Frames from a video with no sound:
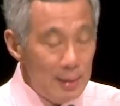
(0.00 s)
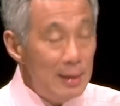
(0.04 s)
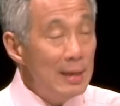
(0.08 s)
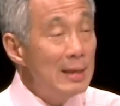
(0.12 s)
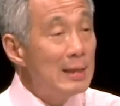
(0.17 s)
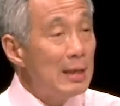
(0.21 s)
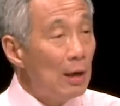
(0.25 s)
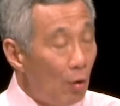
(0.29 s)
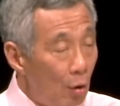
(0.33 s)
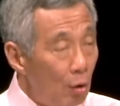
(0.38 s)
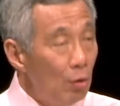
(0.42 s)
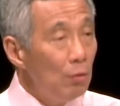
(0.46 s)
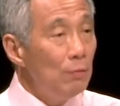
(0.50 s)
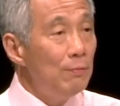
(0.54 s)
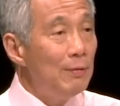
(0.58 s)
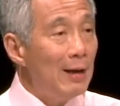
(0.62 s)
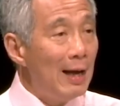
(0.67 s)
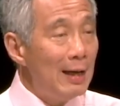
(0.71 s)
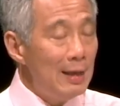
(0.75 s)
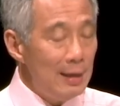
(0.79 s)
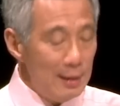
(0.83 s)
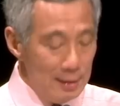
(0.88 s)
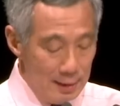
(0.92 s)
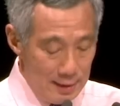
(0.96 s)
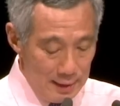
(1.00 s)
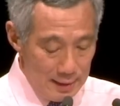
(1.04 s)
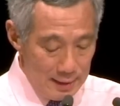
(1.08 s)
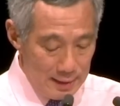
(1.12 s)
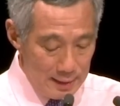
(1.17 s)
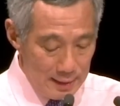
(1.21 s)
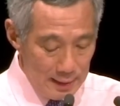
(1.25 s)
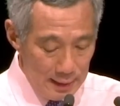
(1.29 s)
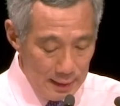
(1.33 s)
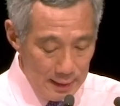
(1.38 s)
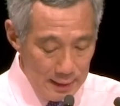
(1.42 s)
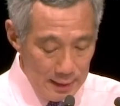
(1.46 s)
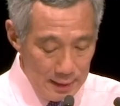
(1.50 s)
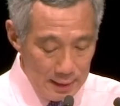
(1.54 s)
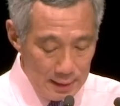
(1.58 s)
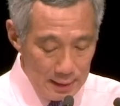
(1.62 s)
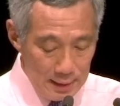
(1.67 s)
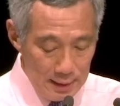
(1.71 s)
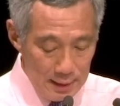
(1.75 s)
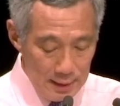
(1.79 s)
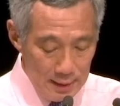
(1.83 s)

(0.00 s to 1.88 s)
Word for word: These are all valid concerns